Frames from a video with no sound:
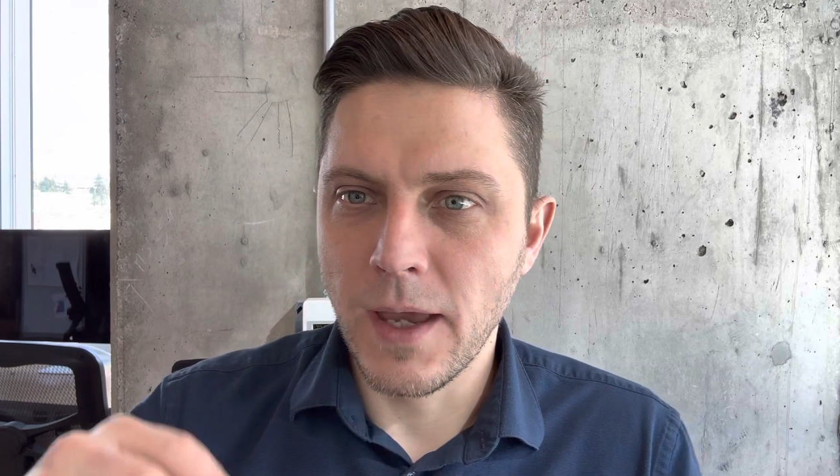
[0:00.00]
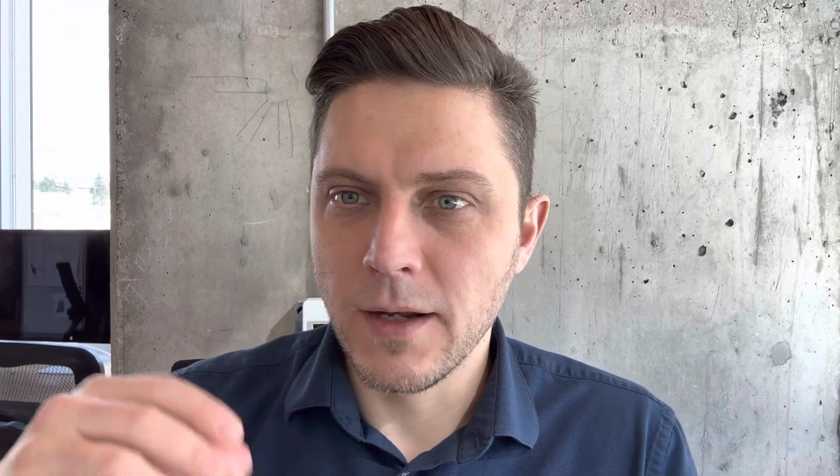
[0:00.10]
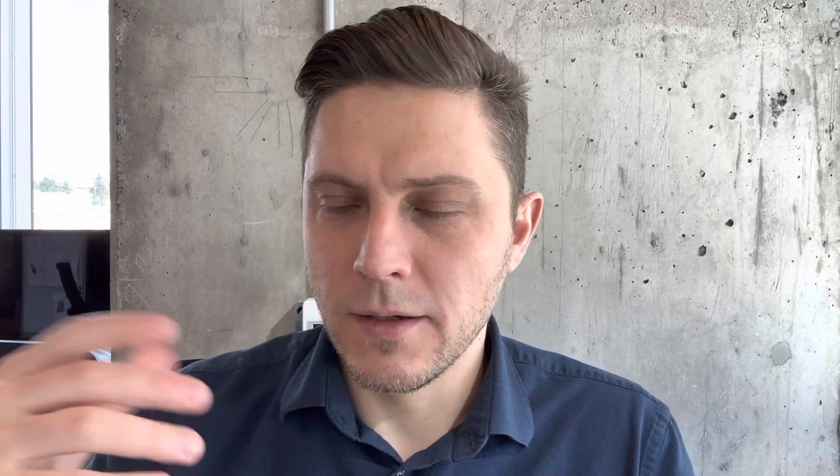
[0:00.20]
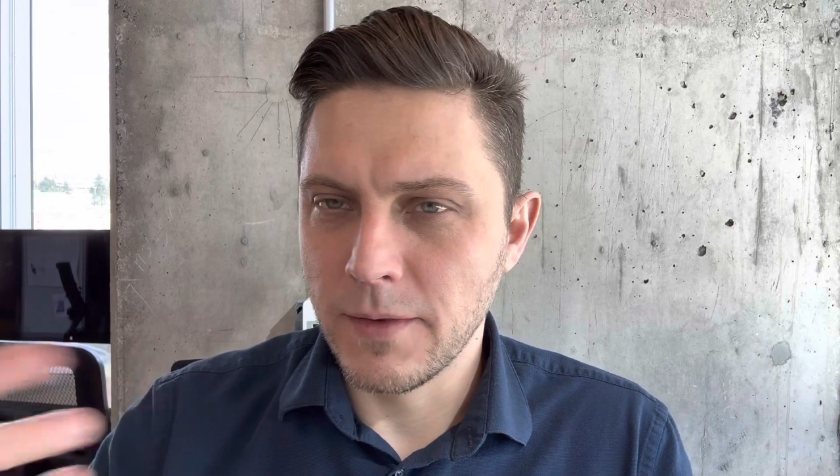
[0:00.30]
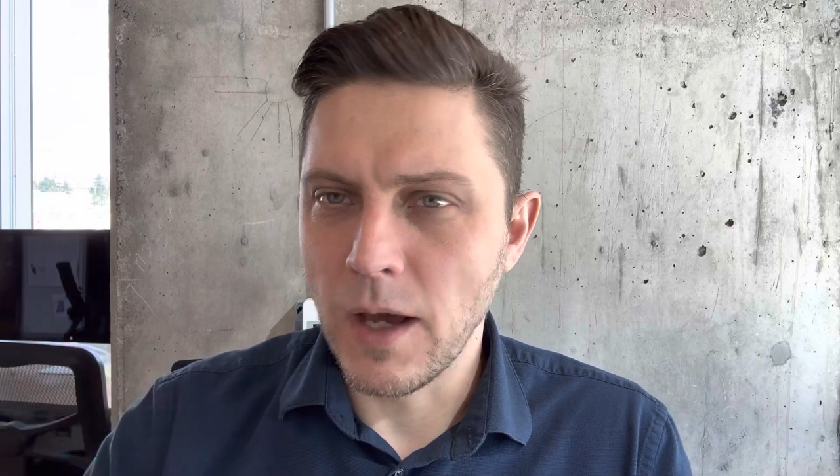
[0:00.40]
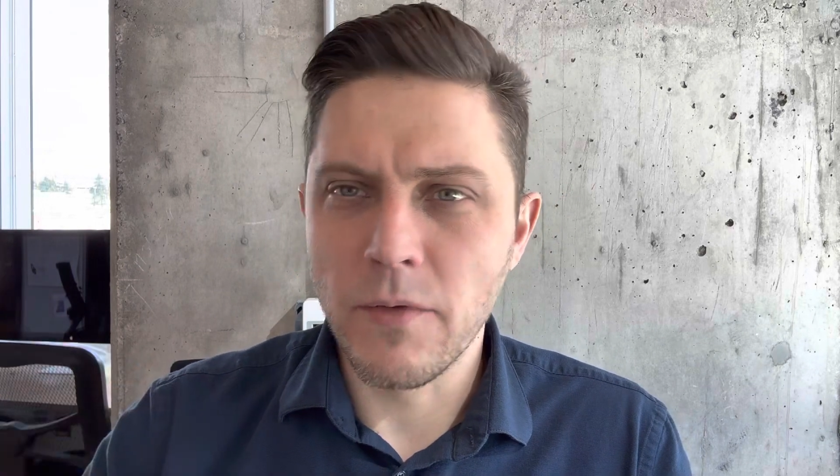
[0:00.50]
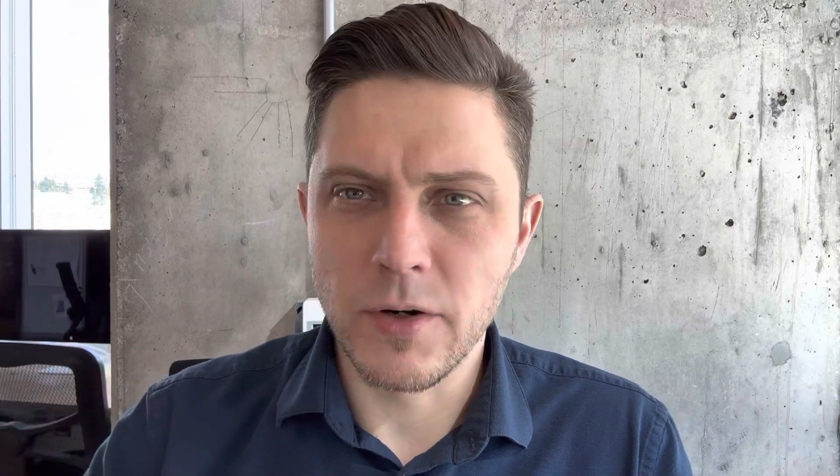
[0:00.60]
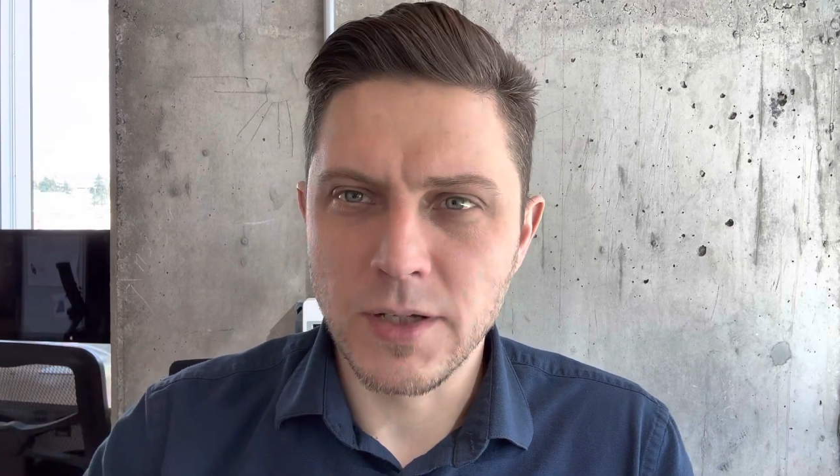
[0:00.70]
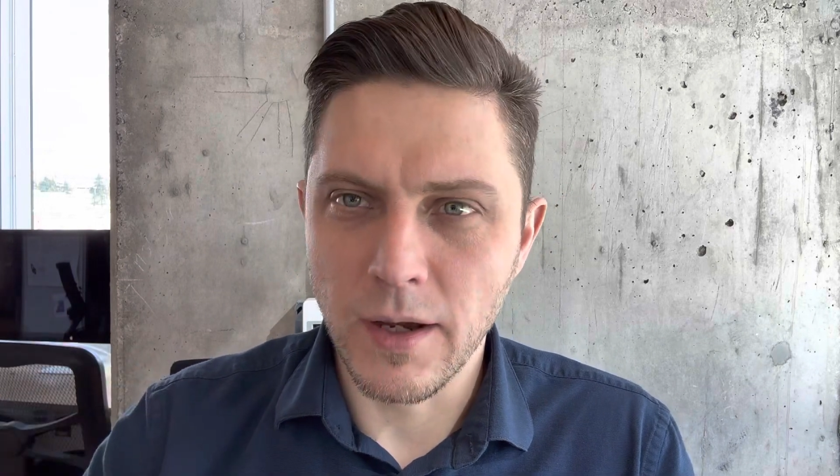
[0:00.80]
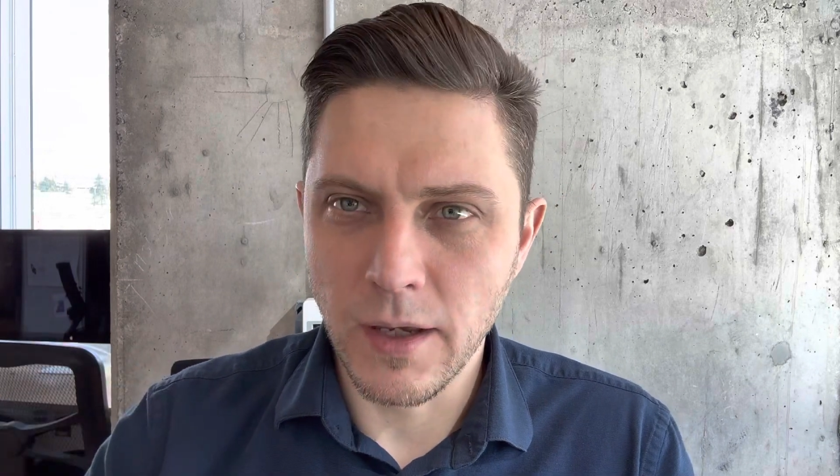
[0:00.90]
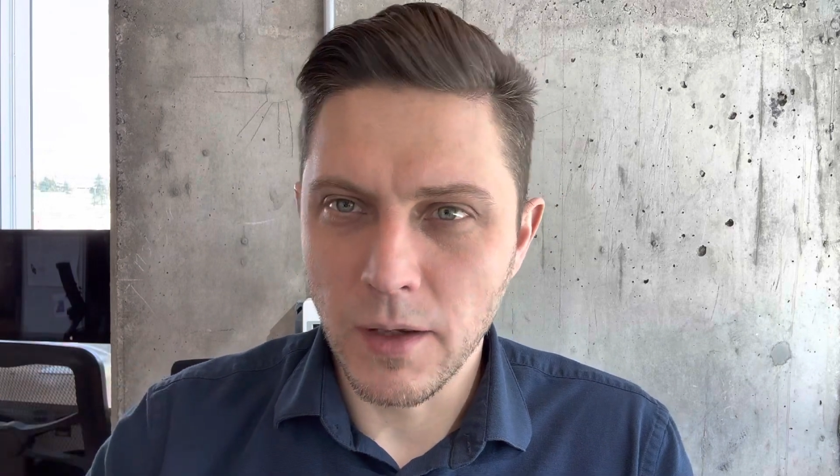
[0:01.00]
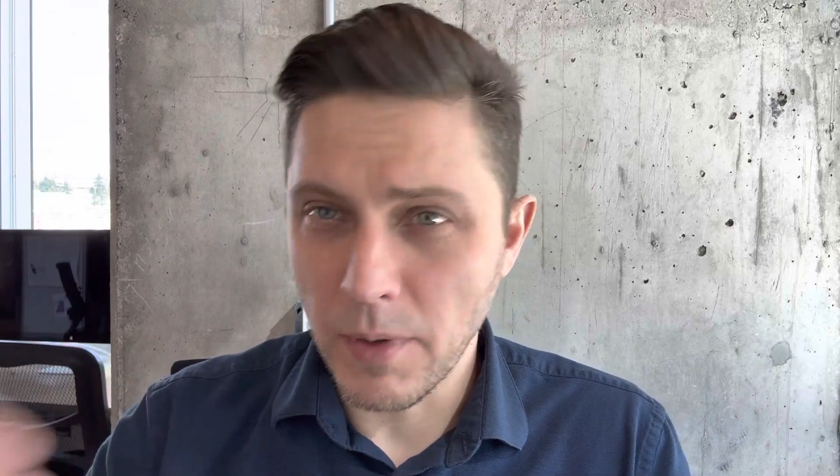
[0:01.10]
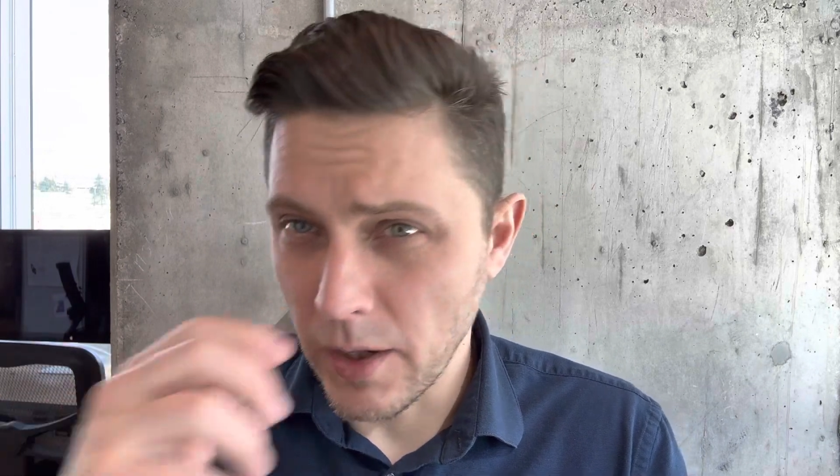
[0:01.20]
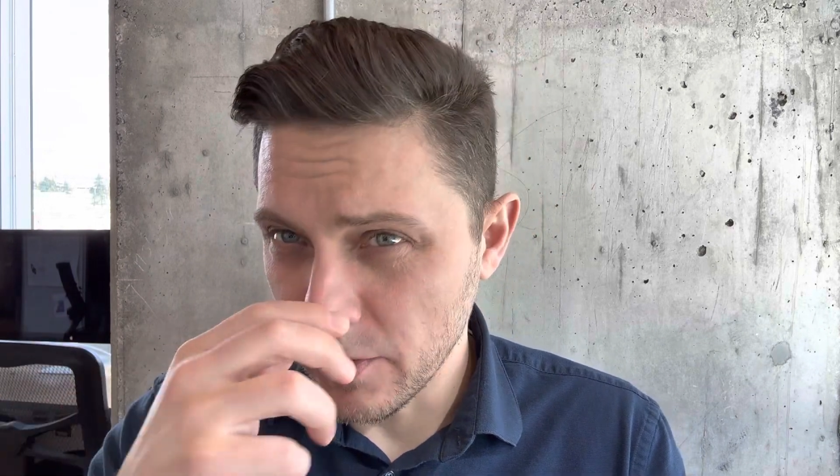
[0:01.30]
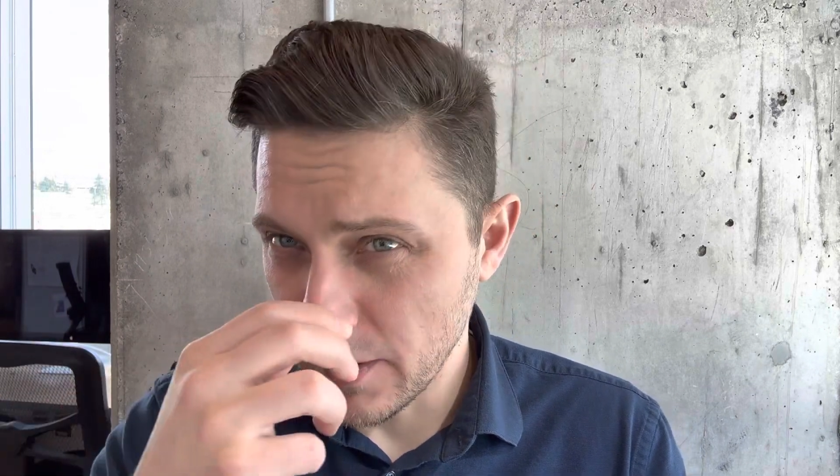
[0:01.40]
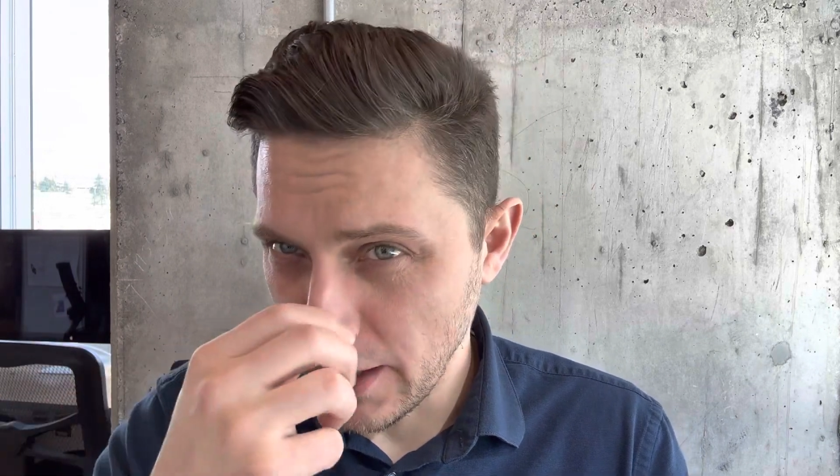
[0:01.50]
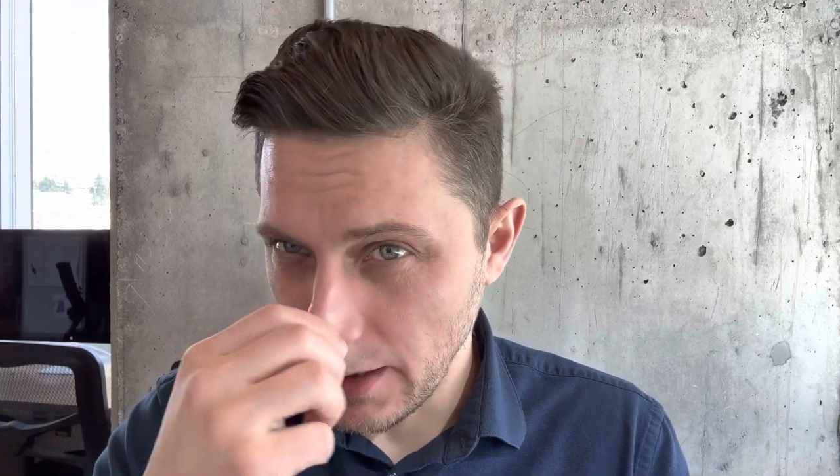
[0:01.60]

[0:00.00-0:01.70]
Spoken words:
then now they're talking about